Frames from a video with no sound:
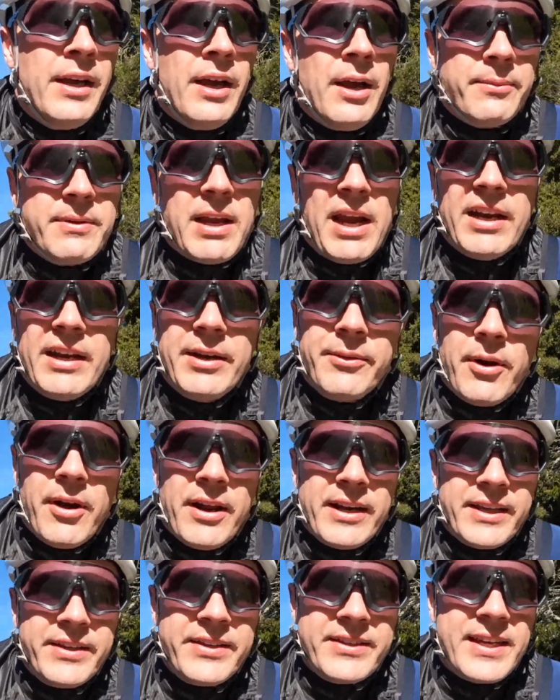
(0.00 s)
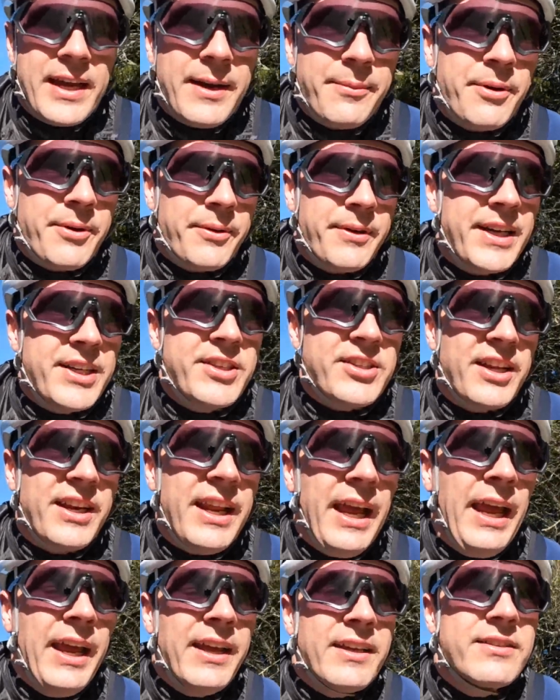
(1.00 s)
I'm currently riding in the Taupo
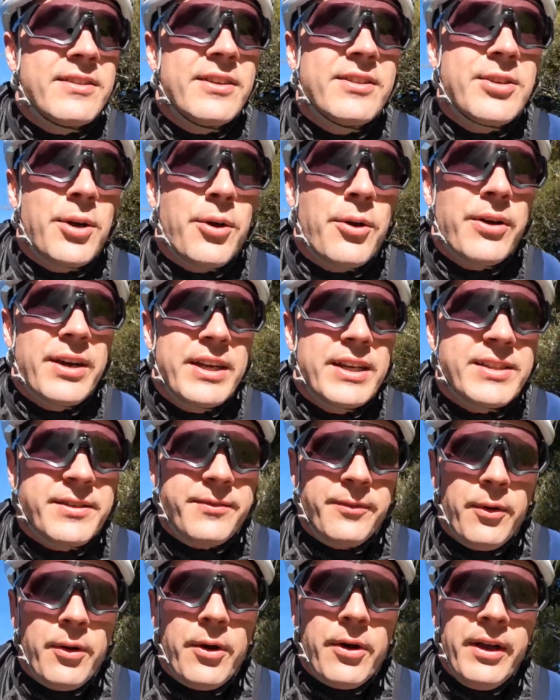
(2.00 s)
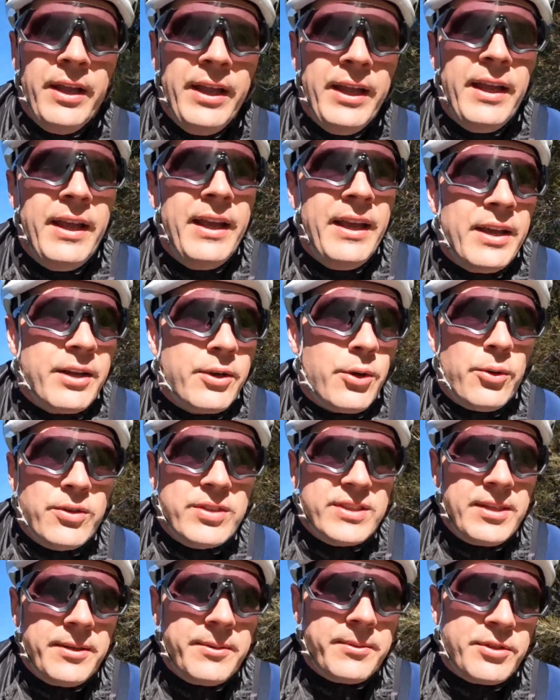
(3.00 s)
region. It's notorious for
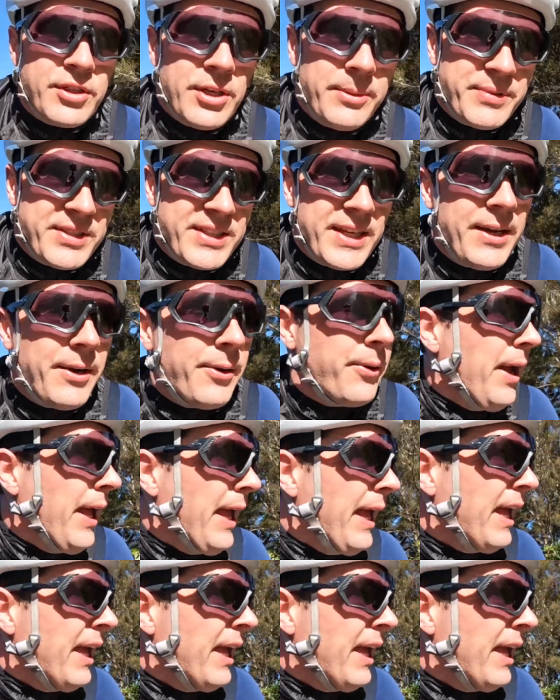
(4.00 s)
coarse chip seal,